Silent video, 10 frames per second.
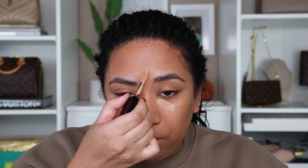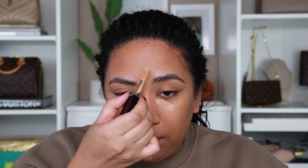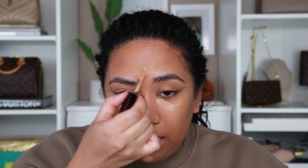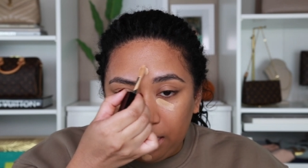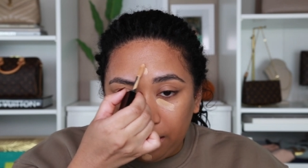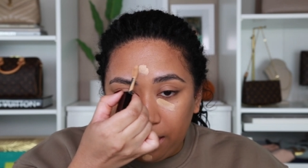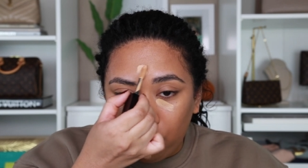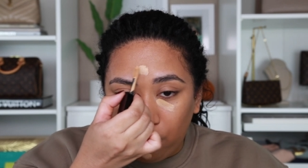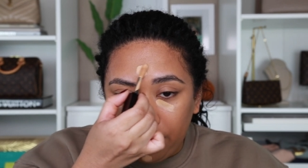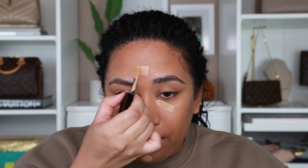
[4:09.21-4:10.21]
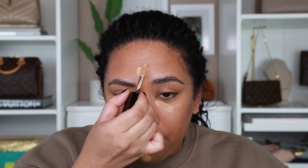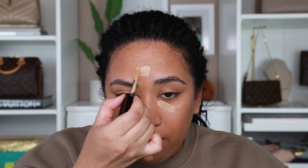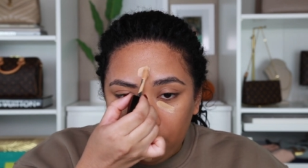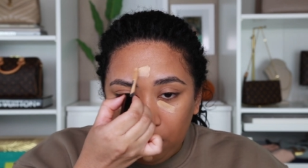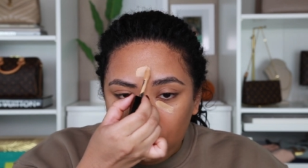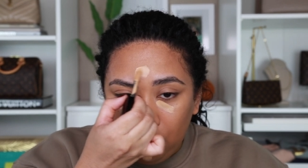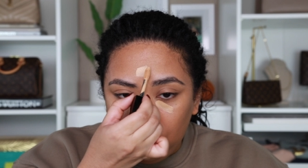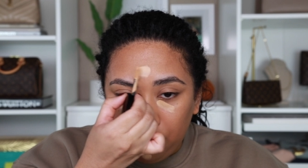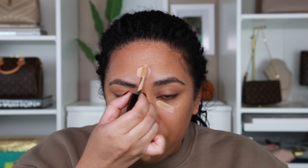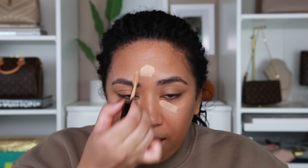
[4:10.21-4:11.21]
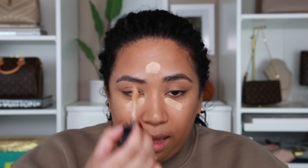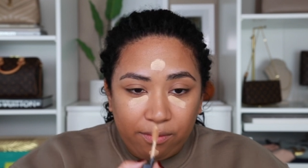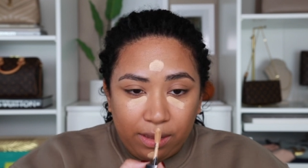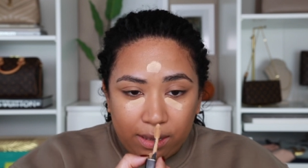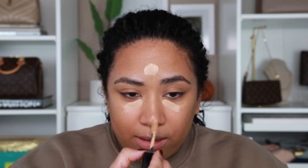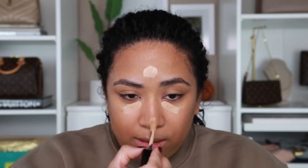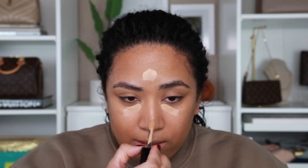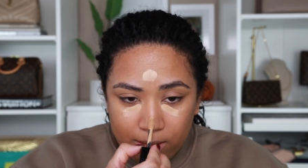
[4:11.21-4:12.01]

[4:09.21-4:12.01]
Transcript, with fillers: You can kind of get away with having